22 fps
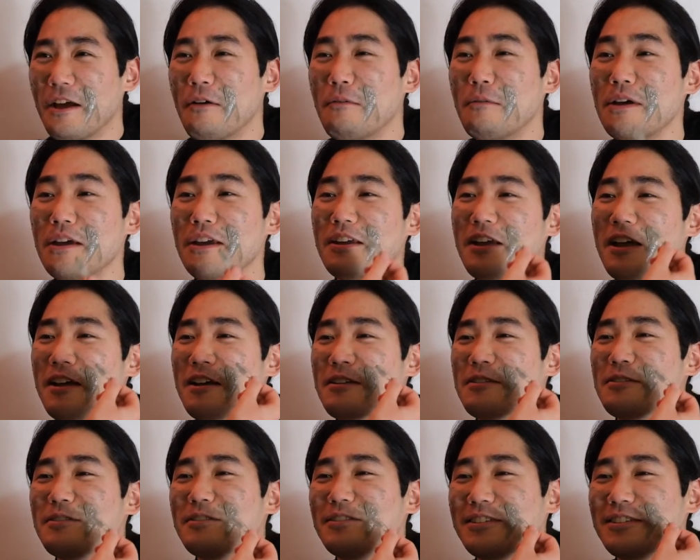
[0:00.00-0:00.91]
Wait,
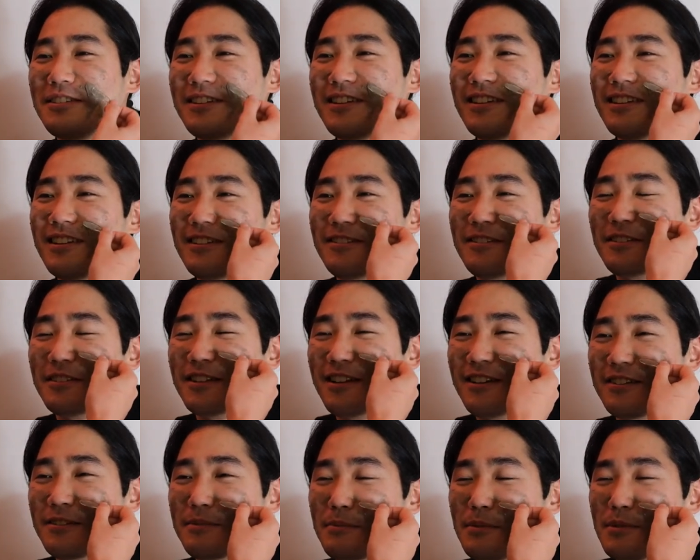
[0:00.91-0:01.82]
you cannot, you're
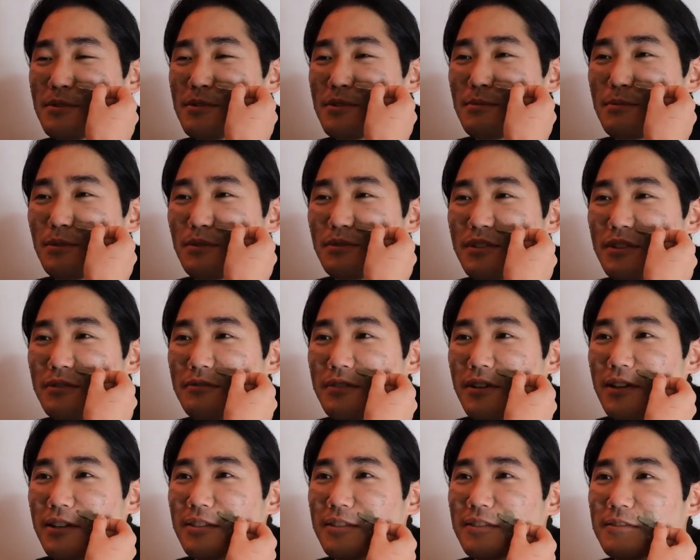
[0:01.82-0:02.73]
not supposed to move your
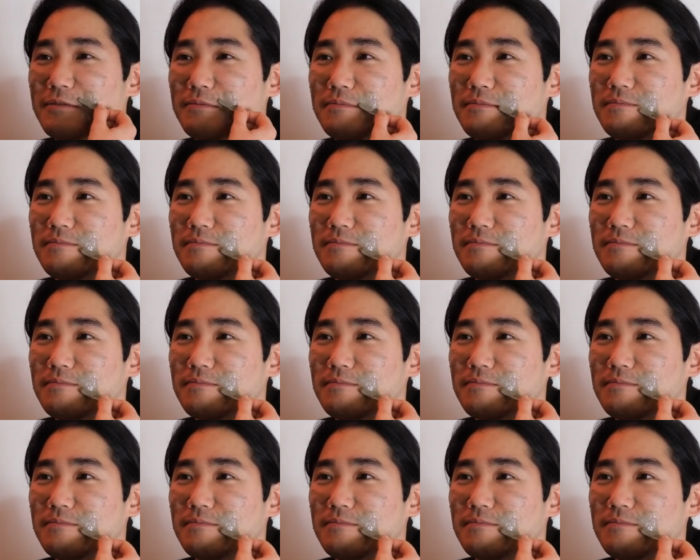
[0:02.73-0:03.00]
face.